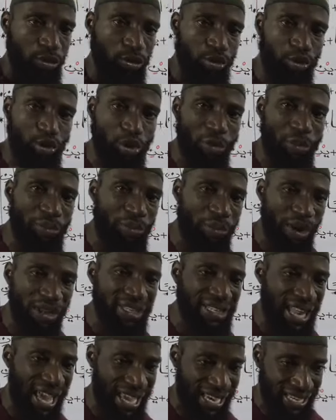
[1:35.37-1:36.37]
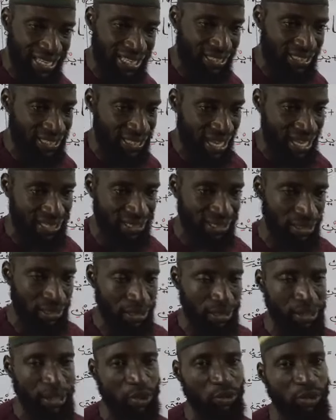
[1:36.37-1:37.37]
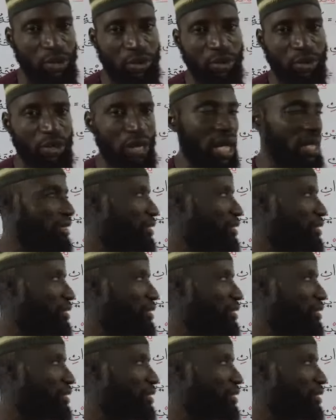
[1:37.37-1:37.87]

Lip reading: Doma-like signs is what is, as